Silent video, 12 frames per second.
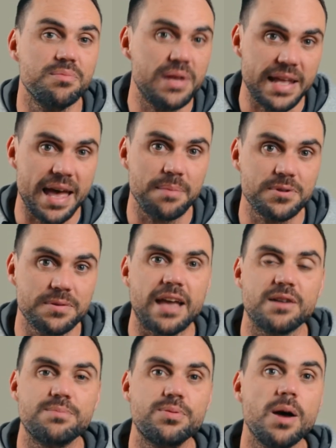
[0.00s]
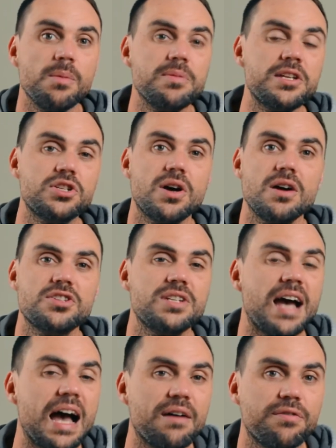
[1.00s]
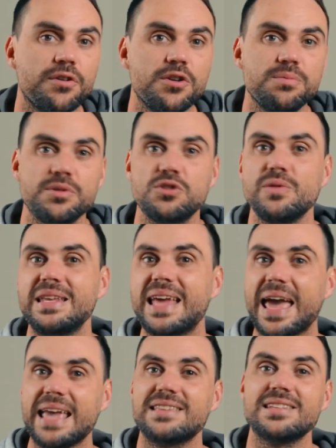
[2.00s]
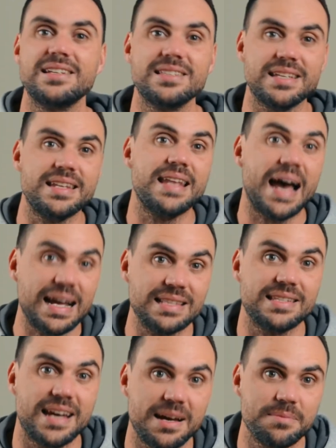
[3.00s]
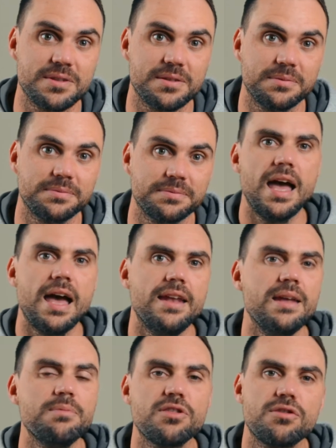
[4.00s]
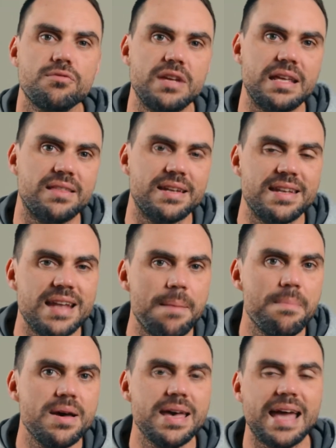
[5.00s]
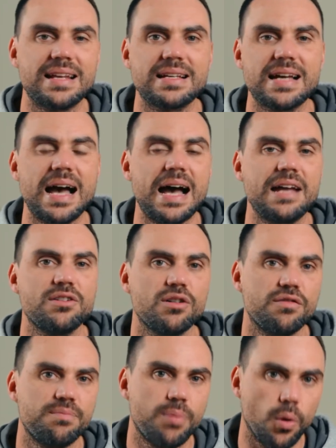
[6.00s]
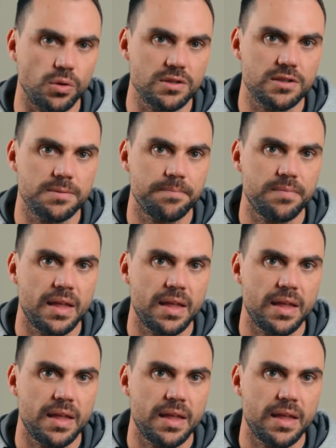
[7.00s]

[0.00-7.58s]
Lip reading: milliamps and can probably charge an iPhone between 8 to 9 times. Number 3, the number and kind of ports.